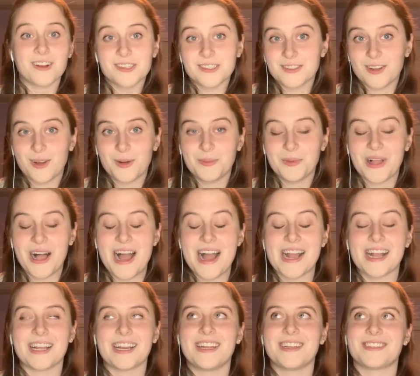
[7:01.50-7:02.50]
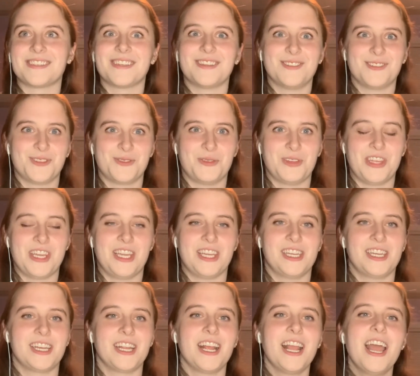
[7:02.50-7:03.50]
is all black, and I just think it looks really
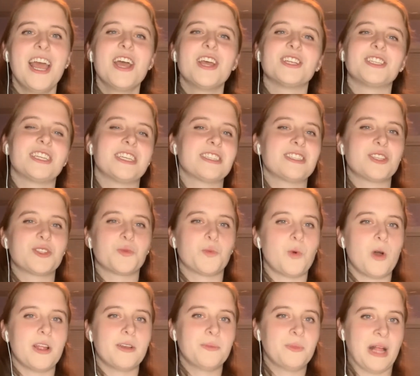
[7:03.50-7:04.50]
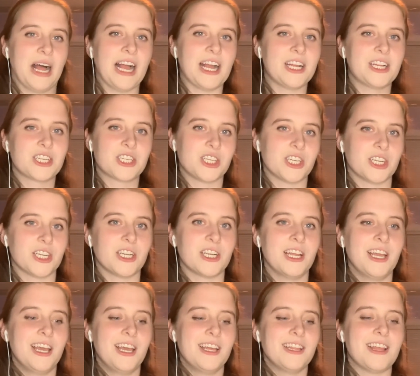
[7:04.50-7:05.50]
good. She has this one black shirt
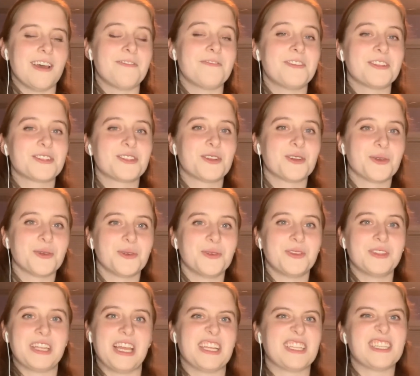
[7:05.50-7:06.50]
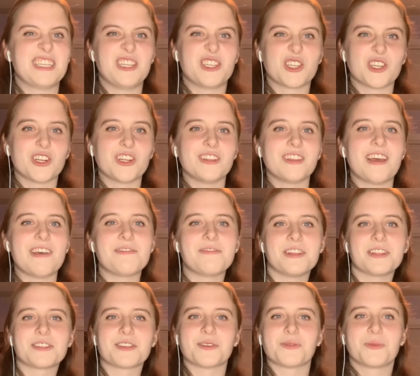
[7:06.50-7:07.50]
that fits her, like t-shirt that
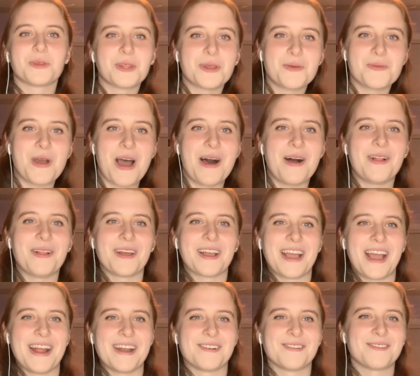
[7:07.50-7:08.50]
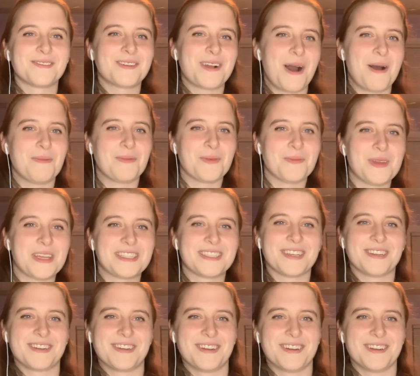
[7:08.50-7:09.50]
fits her really well and kind of complements
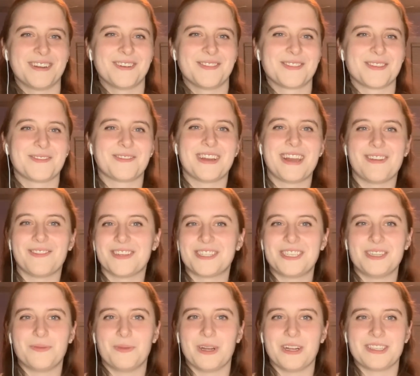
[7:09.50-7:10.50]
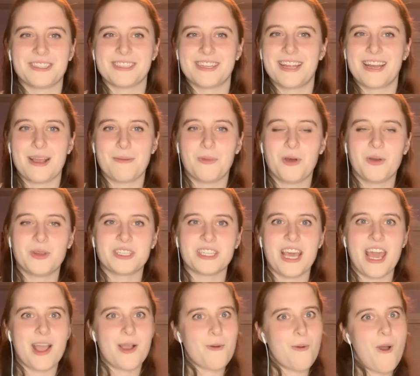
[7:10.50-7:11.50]
her curves, and whenever she wears it, I'm always
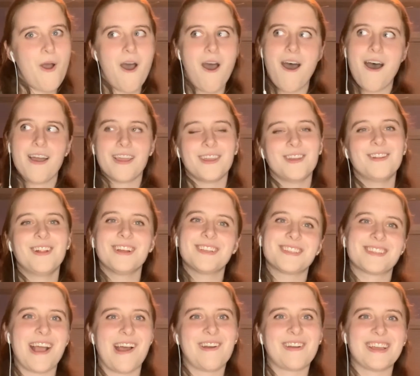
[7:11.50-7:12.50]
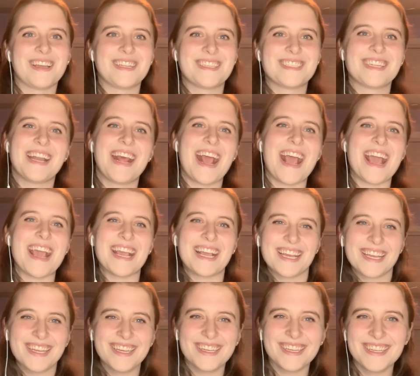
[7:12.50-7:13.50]
like, you look so good today.
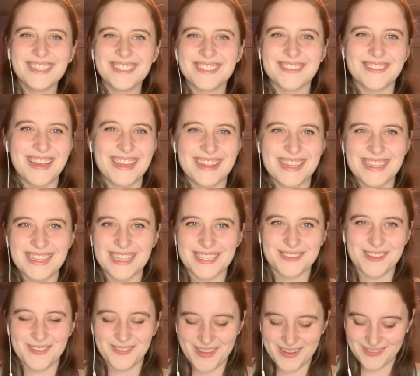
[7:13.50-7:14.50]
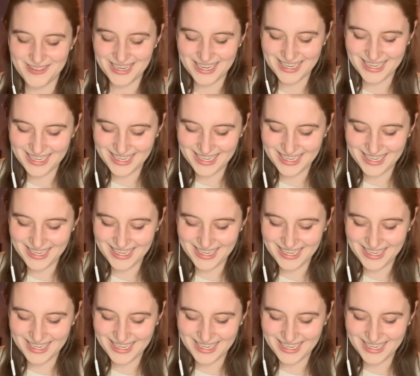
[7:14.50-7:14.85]
So I think that's my favorite.